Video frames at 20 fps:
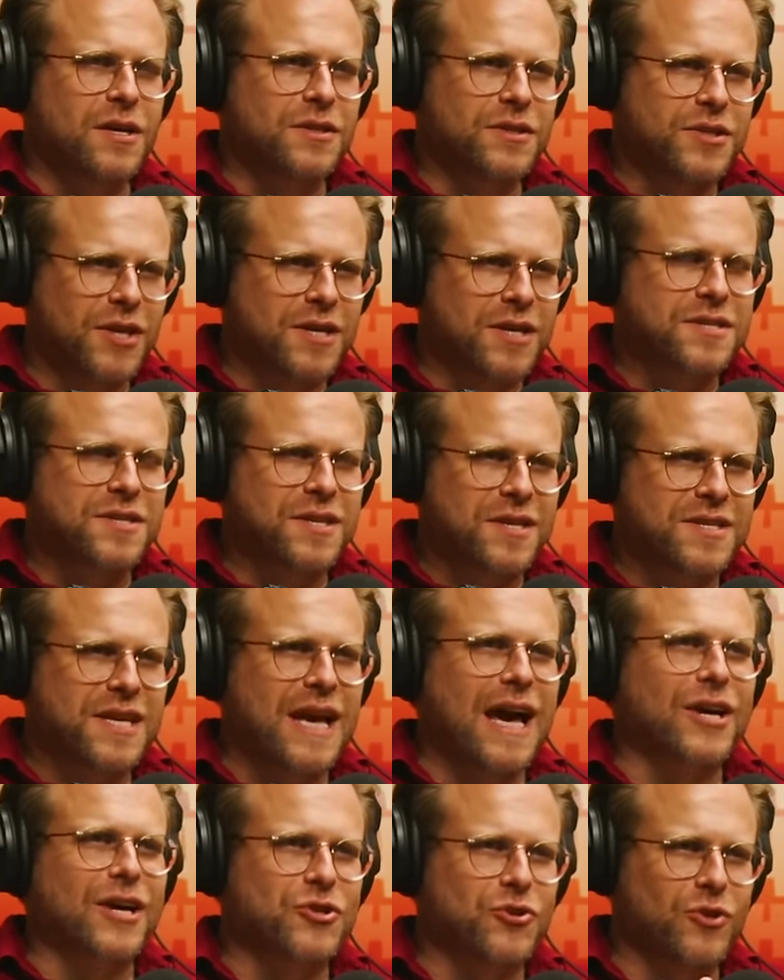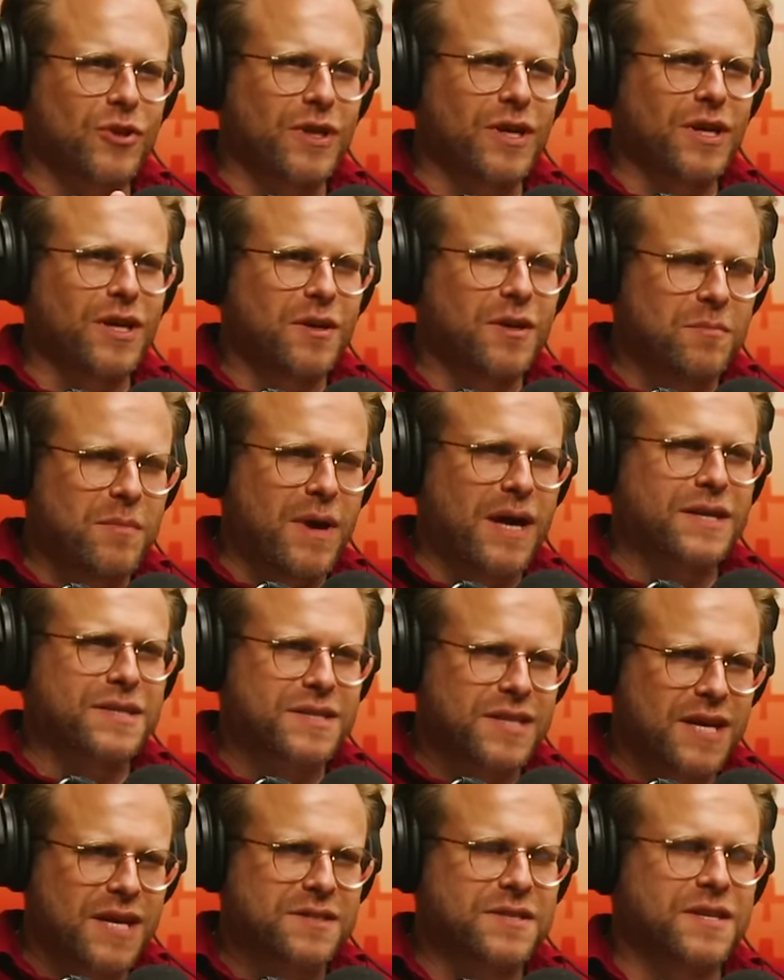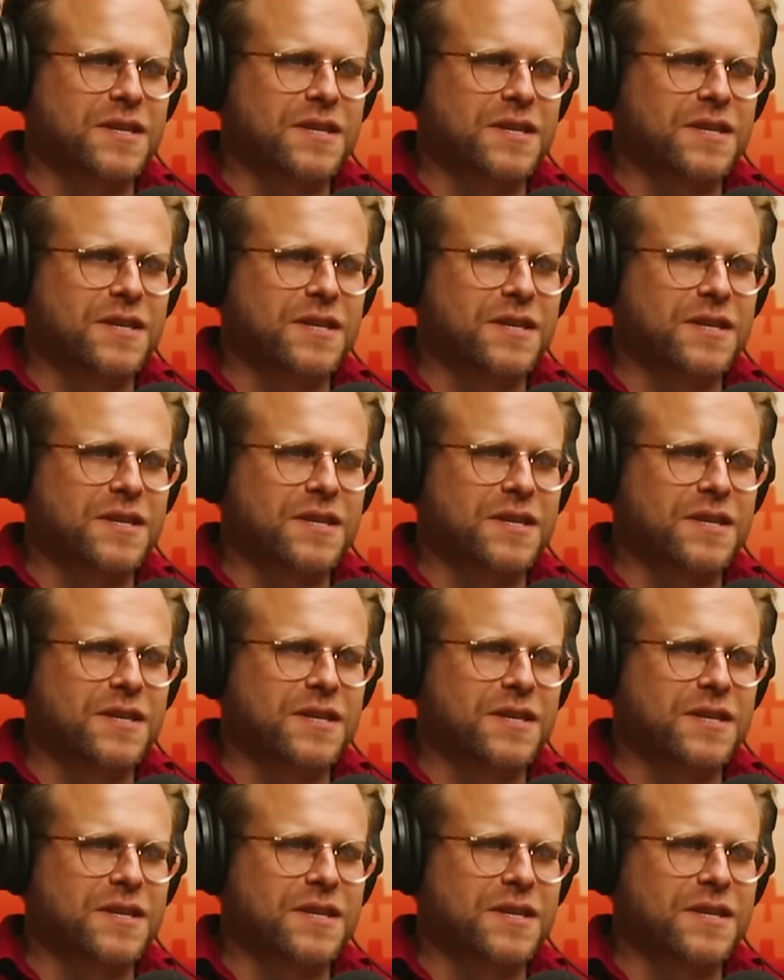does this actually make sense?